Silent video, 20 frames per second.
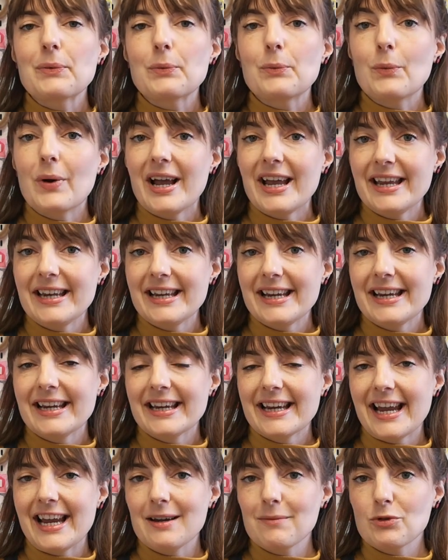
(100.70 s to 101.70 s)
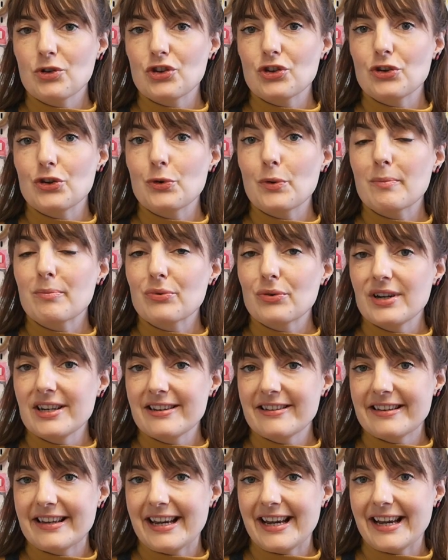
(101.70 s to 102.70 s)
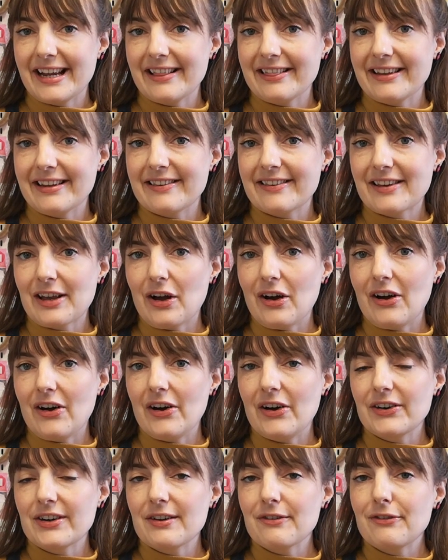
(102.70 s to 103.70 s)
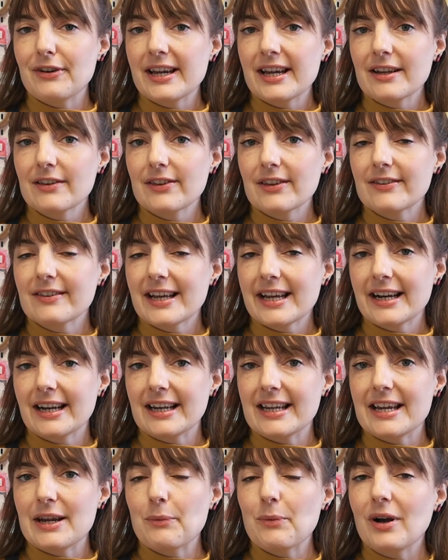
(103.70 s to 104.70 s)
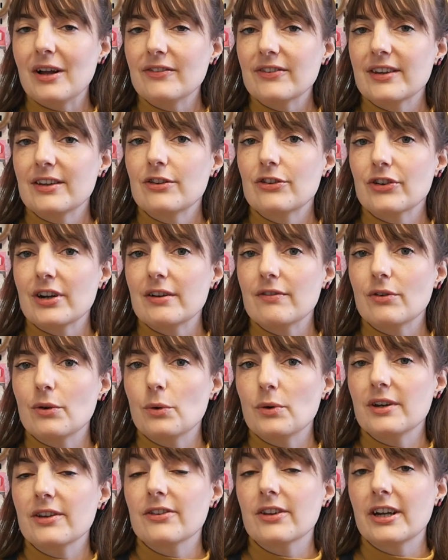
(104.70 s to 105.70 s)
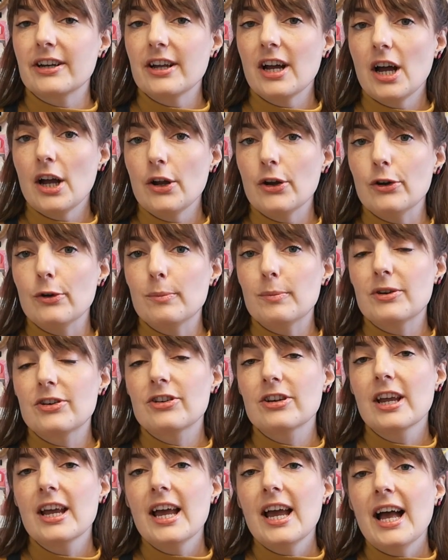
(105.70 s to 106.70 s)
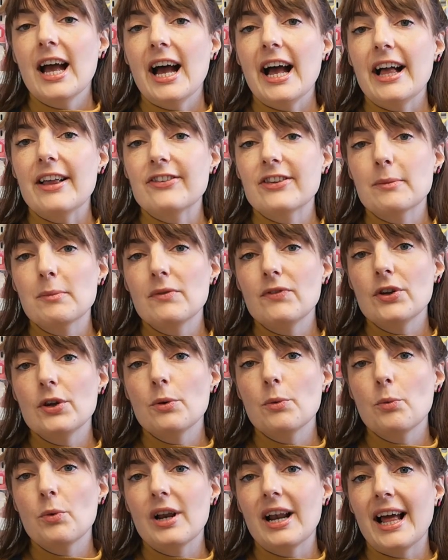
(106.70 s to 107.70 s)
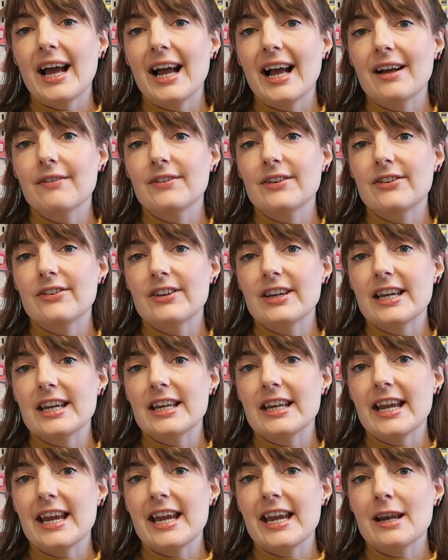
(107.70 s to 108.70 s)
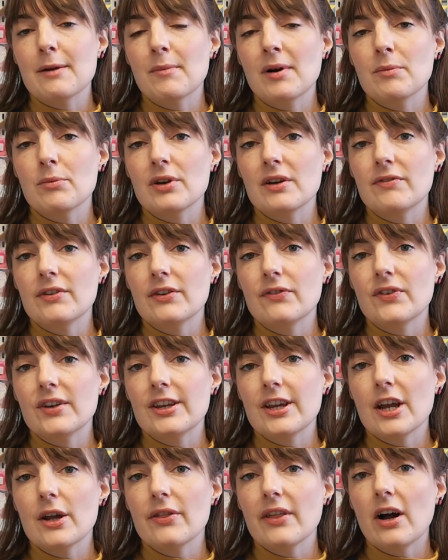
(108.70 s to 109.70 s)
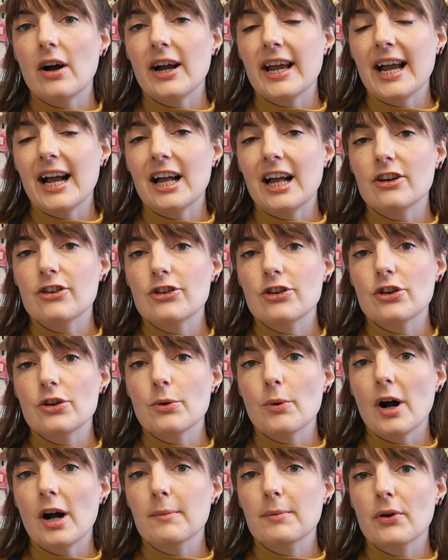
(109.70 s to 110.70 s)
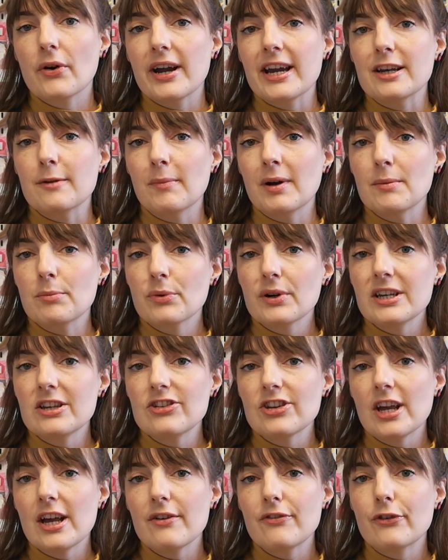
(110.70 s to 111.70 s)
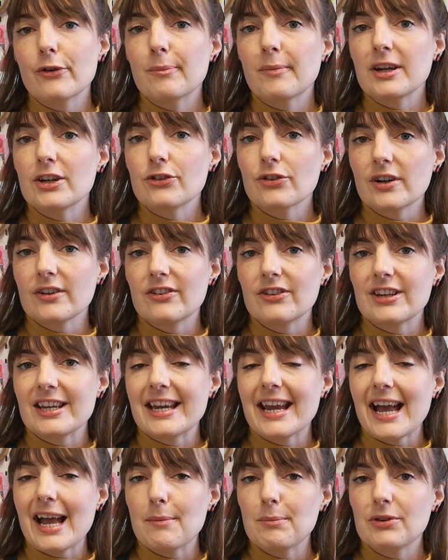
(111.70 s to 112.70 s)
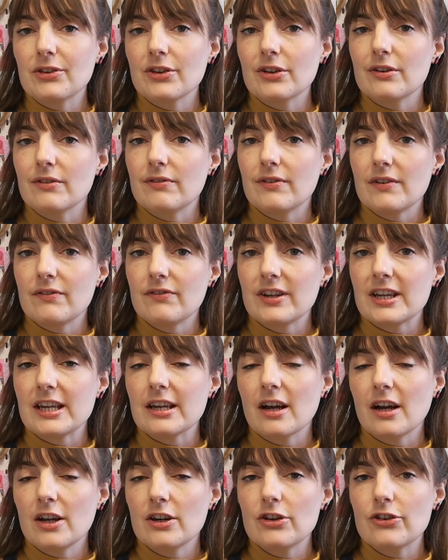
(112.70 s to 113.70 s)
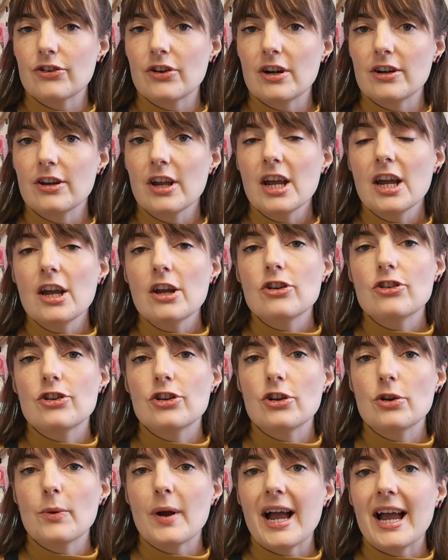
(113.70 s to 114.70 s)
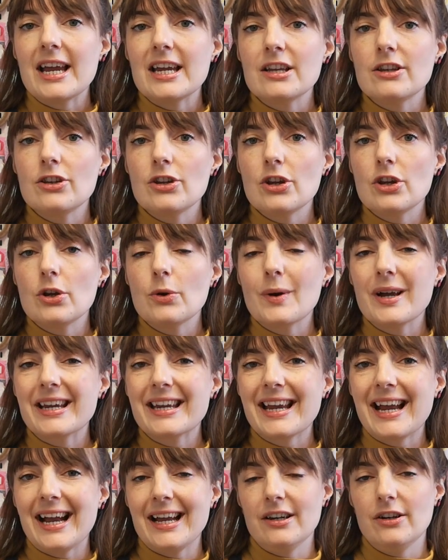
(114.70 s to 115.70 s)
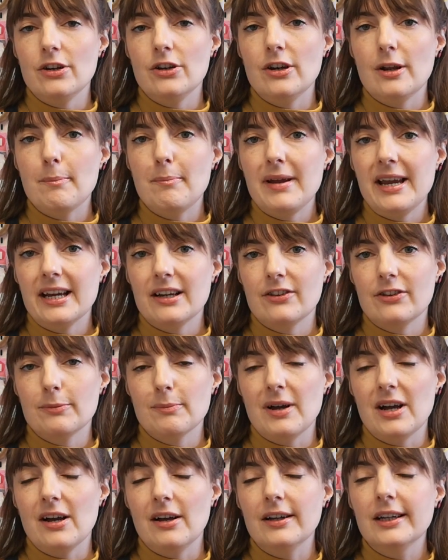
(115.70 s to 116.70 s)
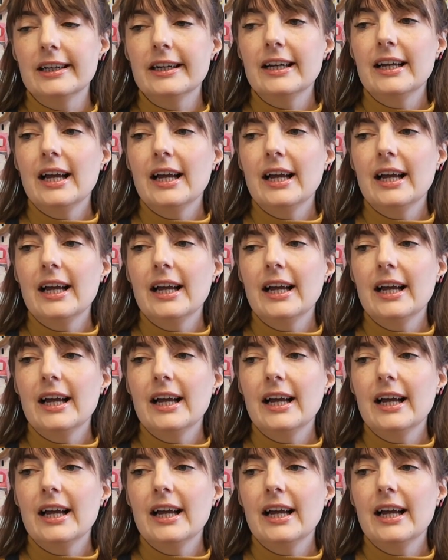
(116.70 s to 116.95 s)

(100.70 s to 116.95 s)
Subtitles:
When it came to printing this card, things sadly weren't as straightforward as I'd hoped. Some of you will have seen in my previous video that I had to upgrade my printer from my trusty Epson 1500 to a new Canon Pixma.